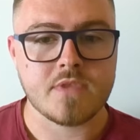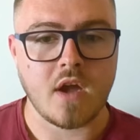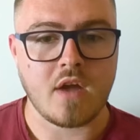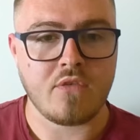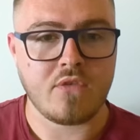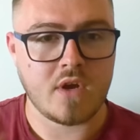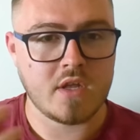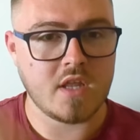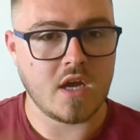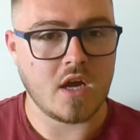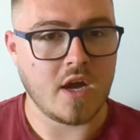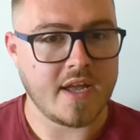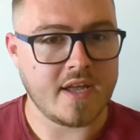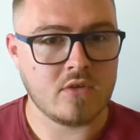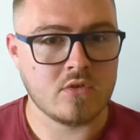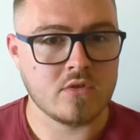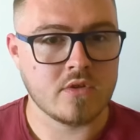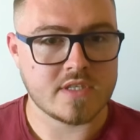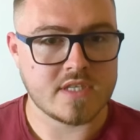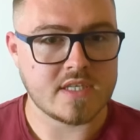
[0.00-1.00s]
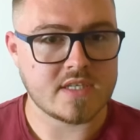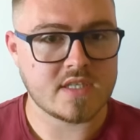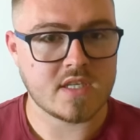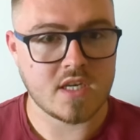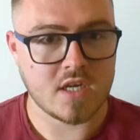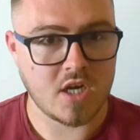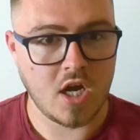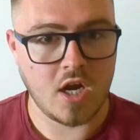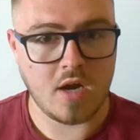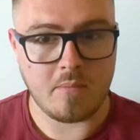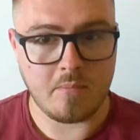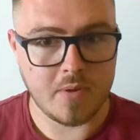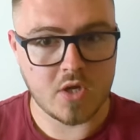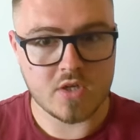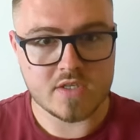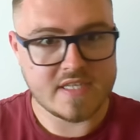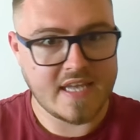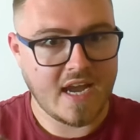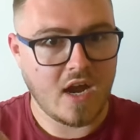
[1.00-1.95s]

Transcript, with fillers: I find that our illnesses can come because they're